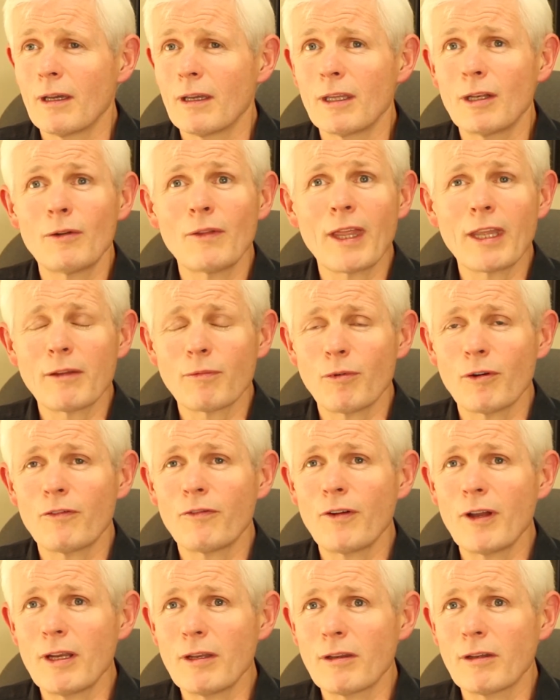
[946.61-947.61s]
that's where
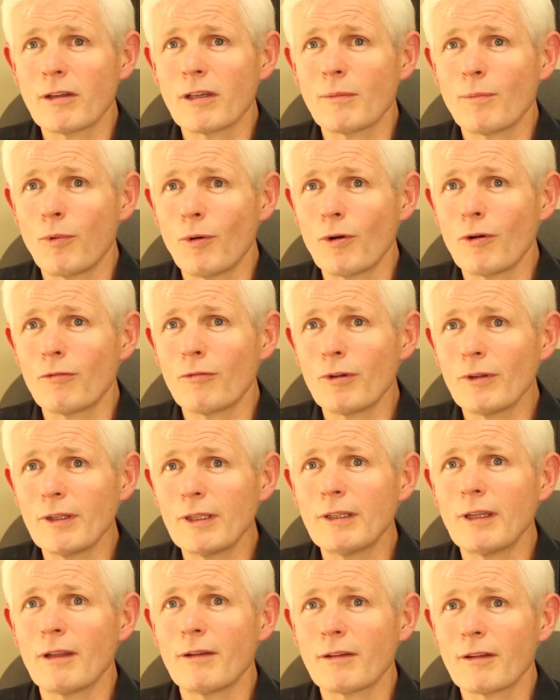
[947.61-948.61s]
friends and support
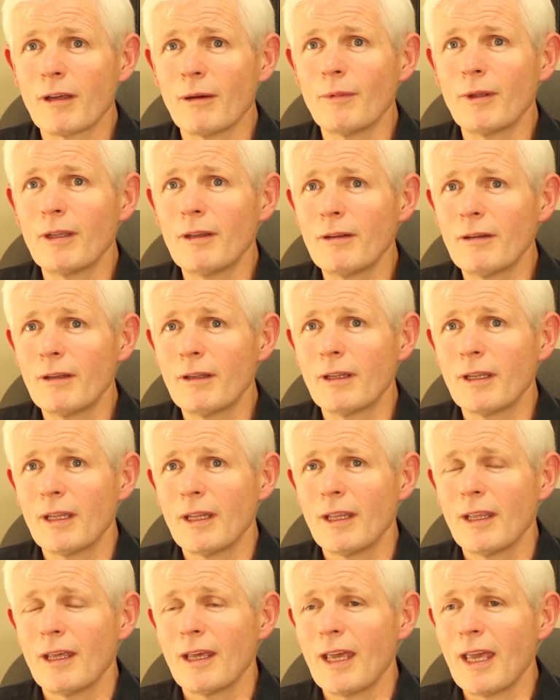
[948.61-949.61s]
really does come in,
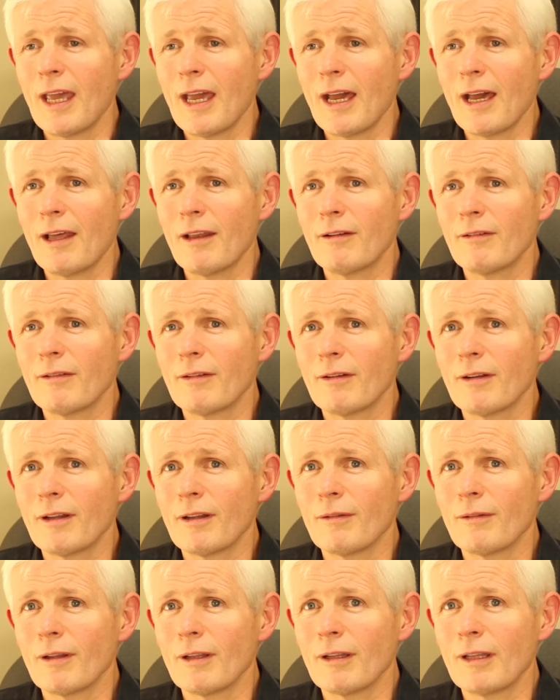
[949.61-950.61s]
and
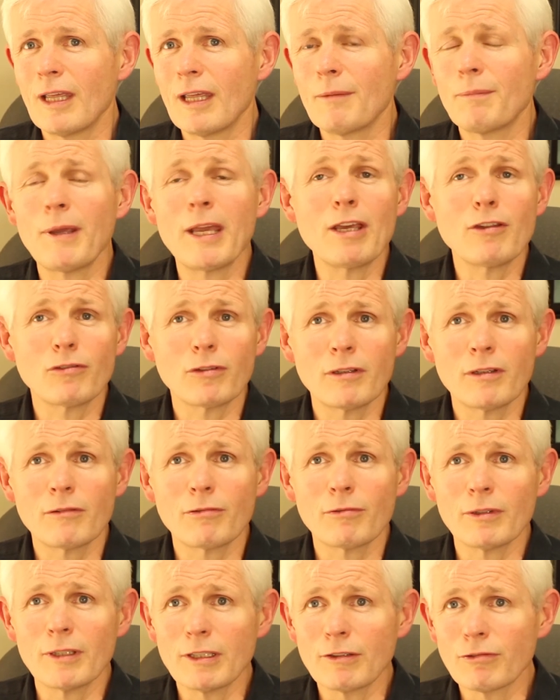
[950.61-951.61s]

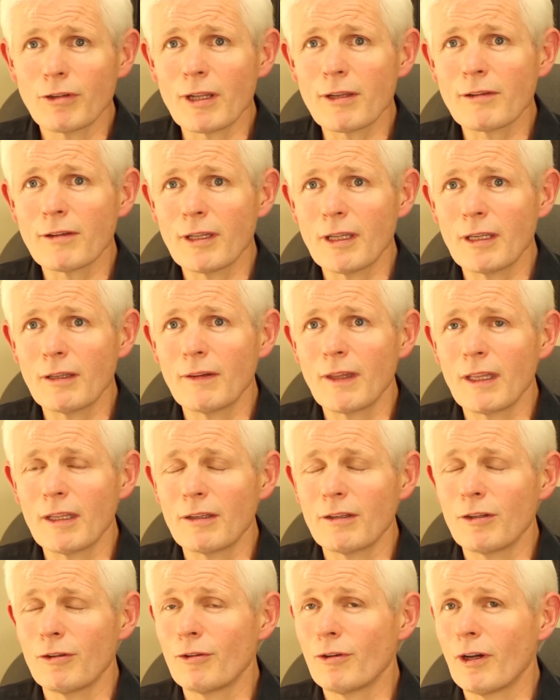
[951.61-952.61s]
patience, really trusting that
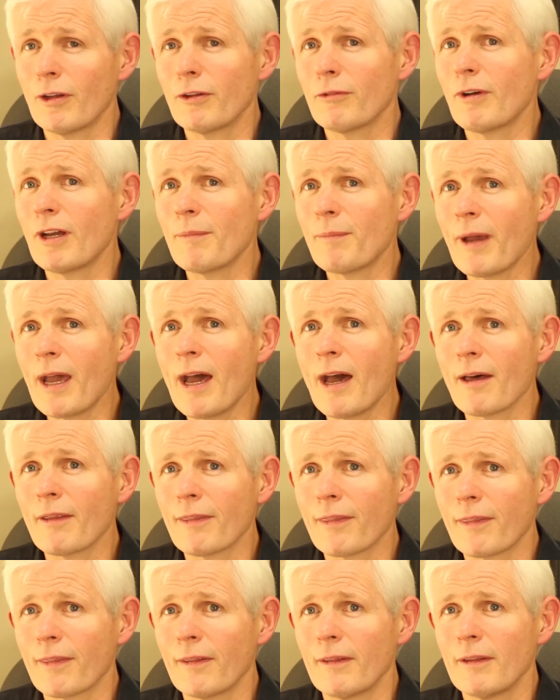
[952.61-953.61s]
you're on the right
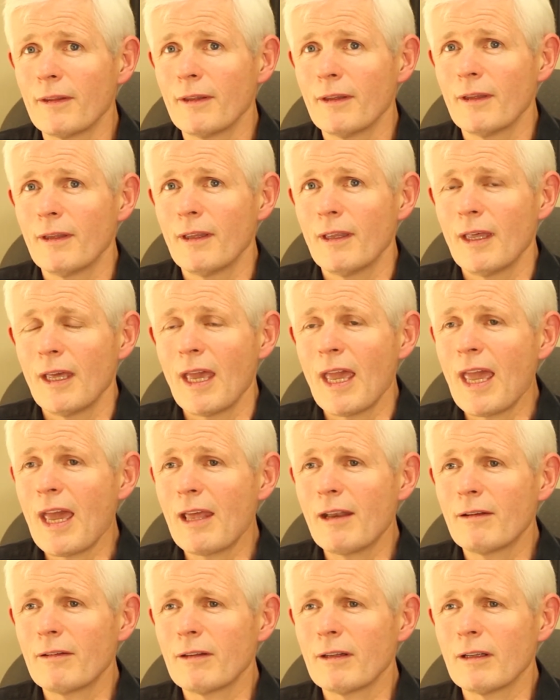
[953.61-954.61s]
path.
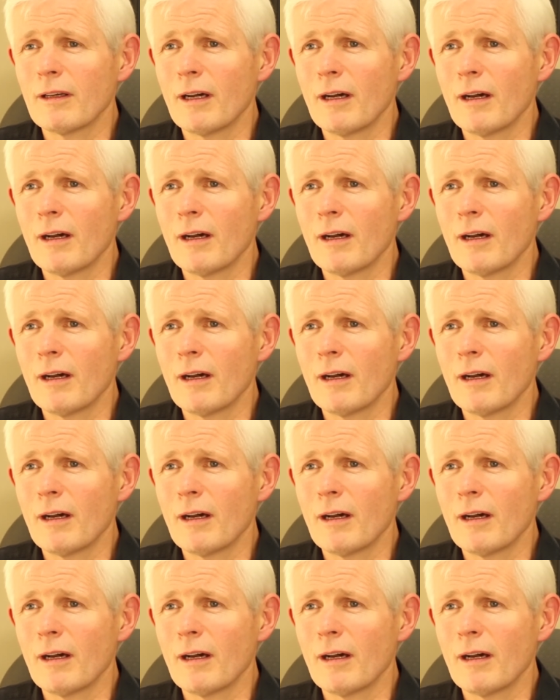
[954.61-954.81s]
And